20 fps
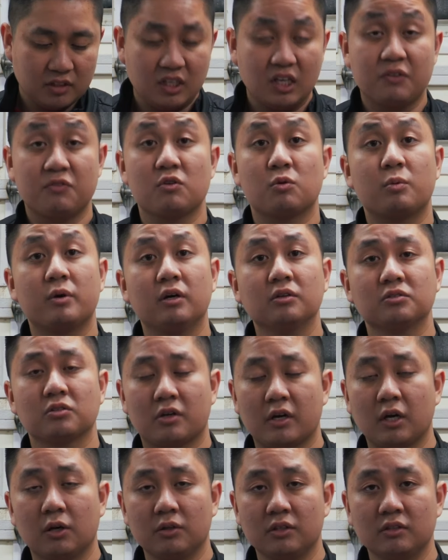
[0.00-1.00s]
if your wheels are
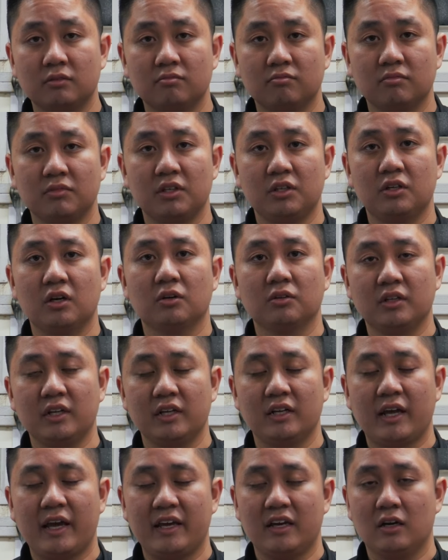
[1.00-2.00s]
coated, you don't
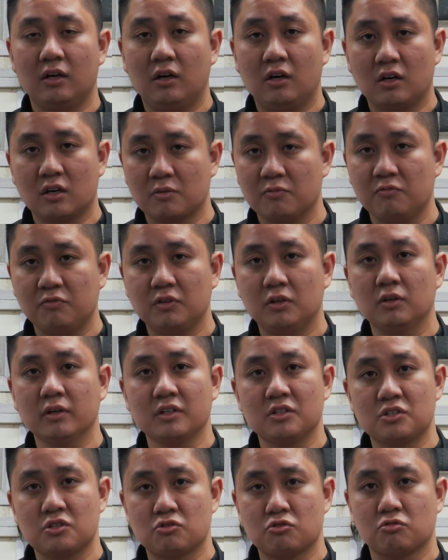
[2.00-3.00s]
need a harmful
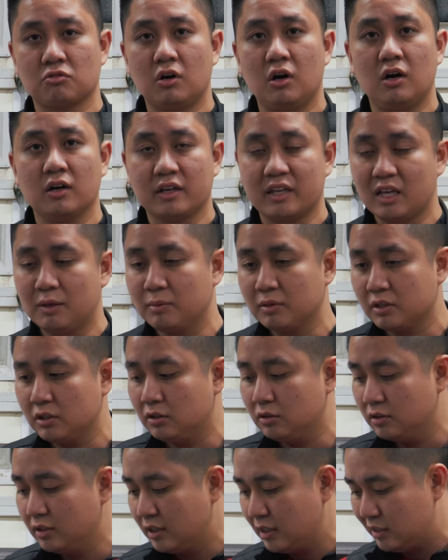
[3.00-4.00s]
and strong
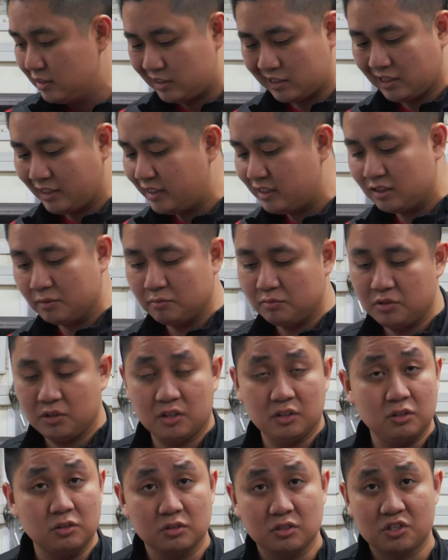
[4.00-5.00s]
chemical to clean them. You
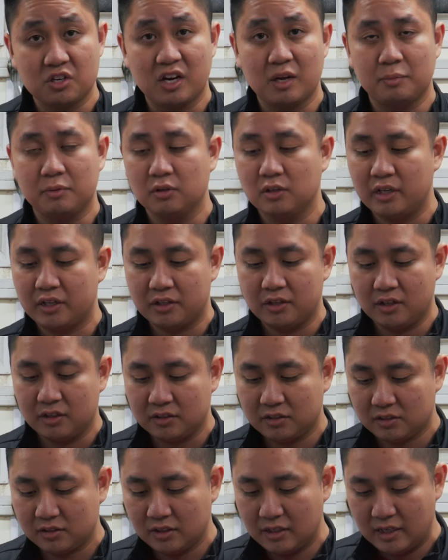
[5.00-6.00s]
can use a shampoo like
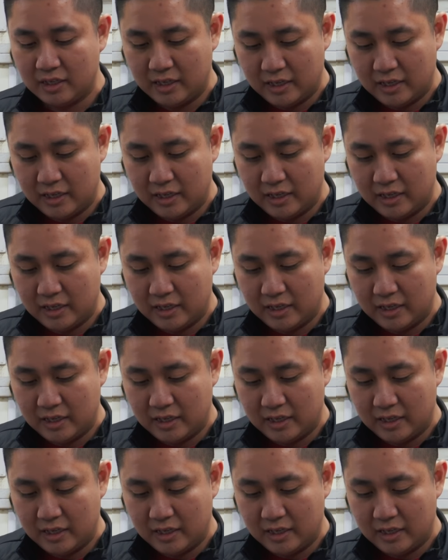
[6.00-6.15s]
this.